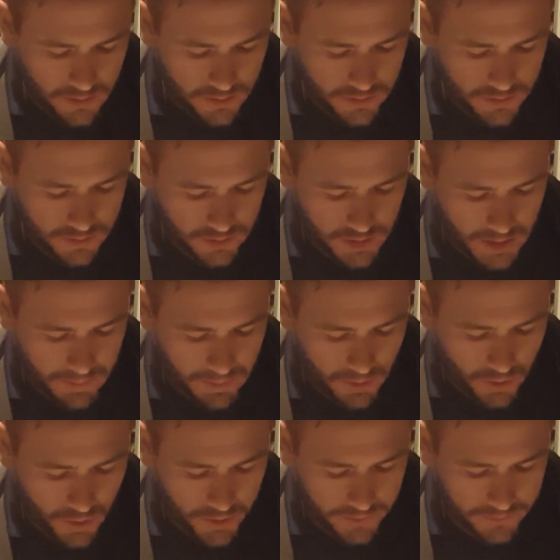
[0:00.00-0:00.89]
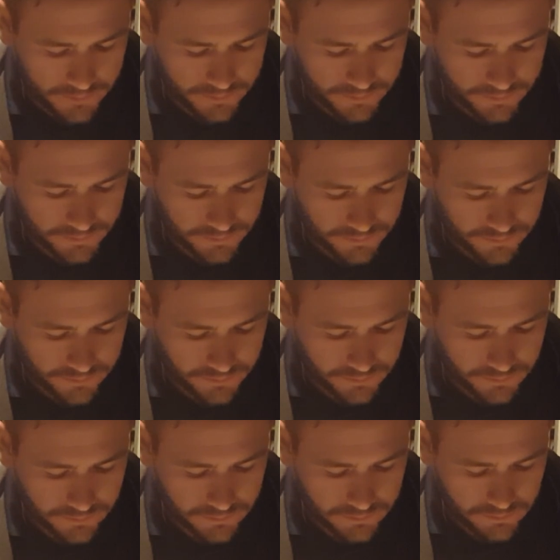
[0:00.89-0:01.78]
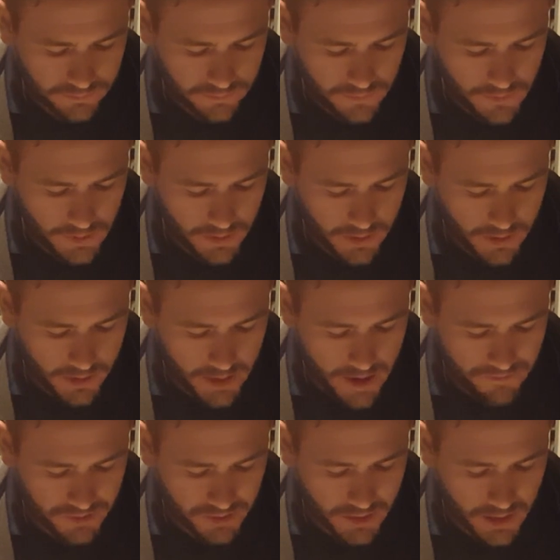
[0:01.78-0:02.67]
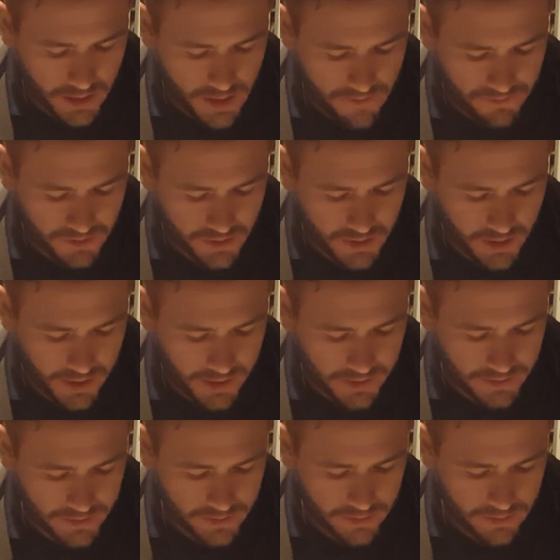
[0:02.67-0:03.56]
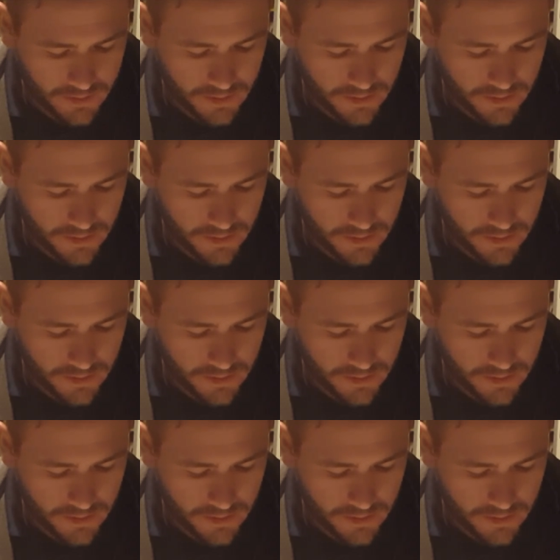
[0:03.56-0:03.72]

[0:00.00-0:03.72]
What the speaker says: Just keep it on. Cut after cut after cut.